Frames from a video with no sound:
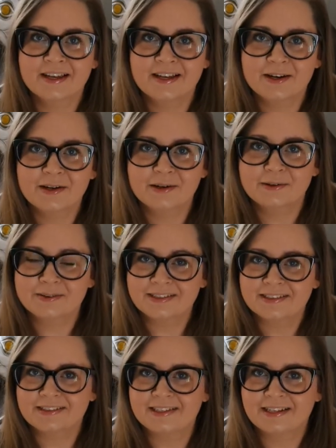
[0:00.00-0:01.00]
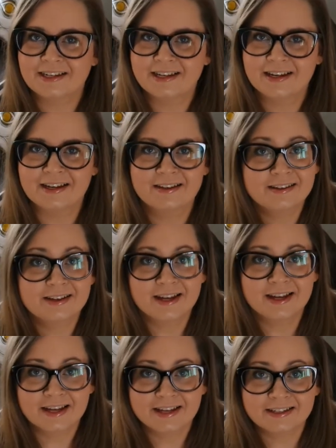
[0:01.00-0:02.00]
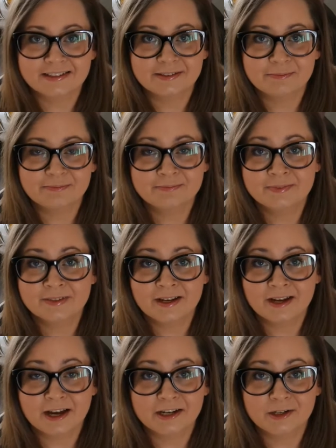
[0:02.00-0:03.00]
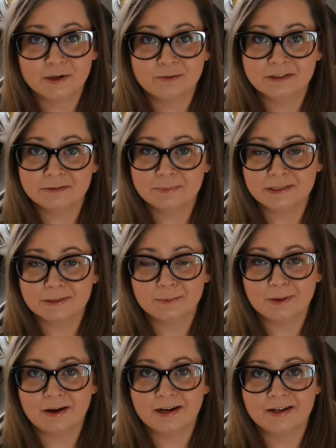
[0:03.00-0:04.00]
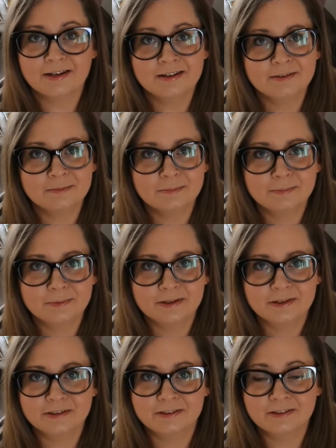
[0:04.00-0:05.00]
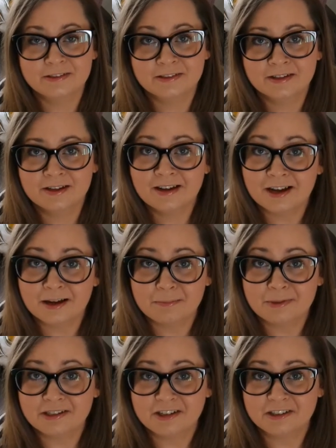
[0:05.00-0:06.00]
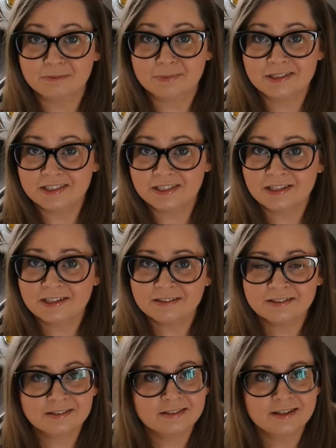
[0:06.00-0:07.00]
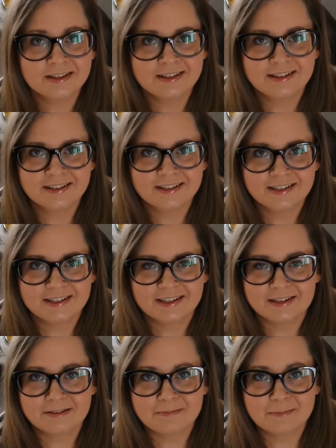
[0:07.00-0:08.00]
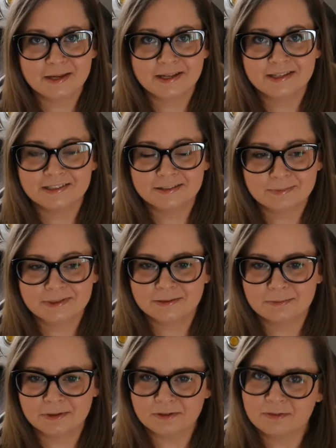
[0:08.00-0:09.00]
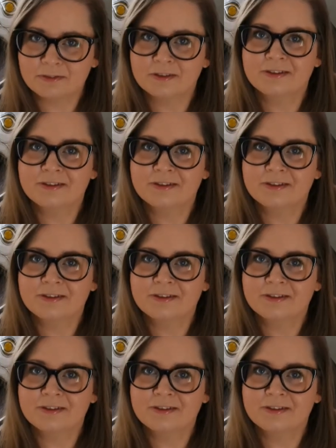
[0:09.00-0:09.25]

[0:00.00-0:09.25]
Hello, it's Silje and I know it's been a while but I've been kind of busy. Uh, May is a busy month